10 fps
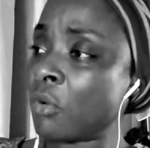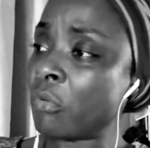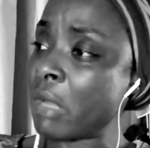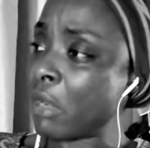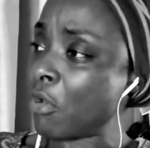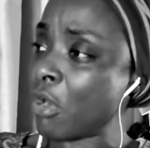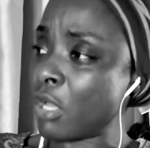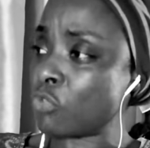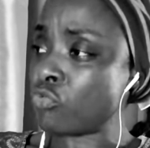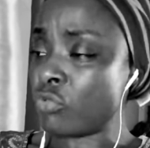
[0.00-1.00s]
with
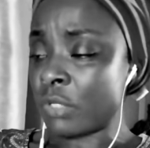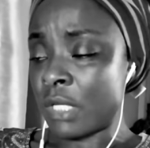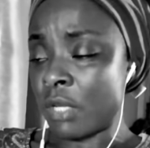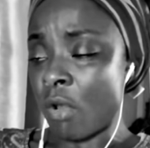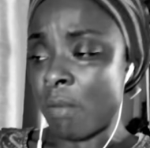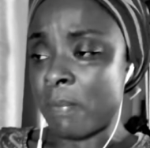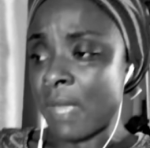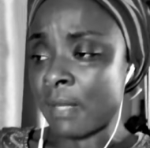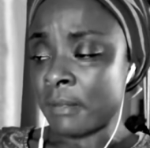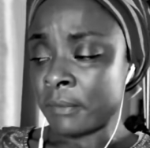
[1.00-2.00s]
another dude in your
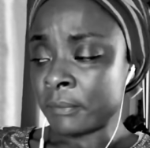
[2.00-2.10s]
bed.